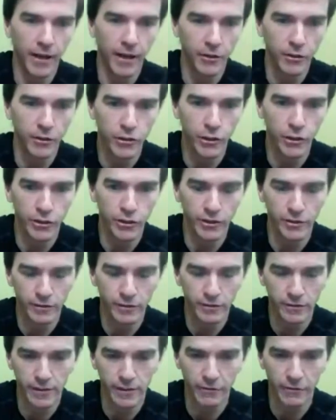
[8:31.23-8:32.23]
you're shooting
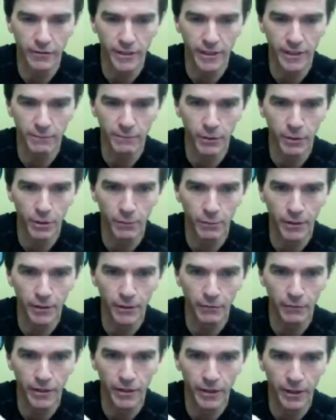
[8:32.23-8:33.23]

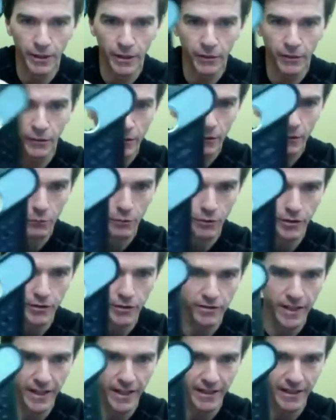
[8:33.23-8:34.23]
17mm video within
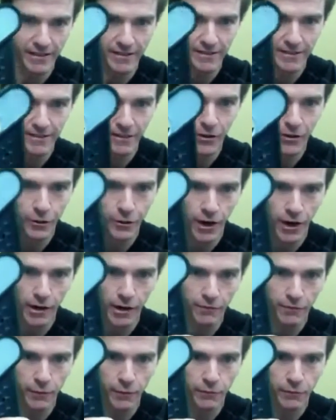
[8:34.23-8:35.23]
seconds on your
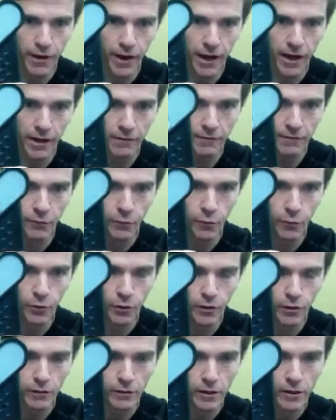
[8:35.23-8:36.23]
iPhone 5,
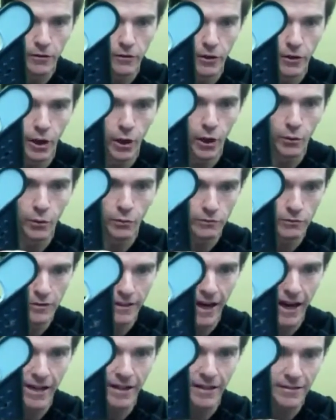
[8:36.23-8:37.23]
4, Note,
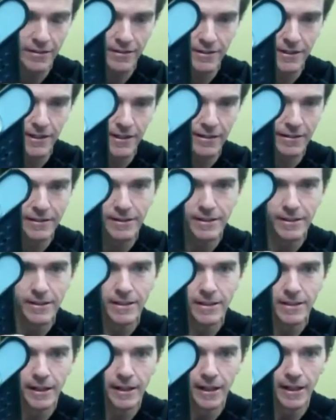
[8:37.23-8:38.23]
Galaxy,
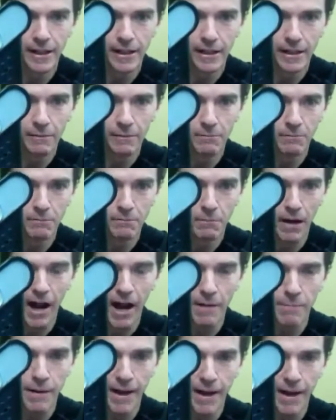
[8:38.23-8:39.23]

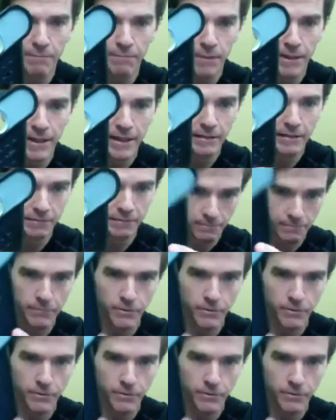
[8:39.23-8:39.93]
iPad Mini,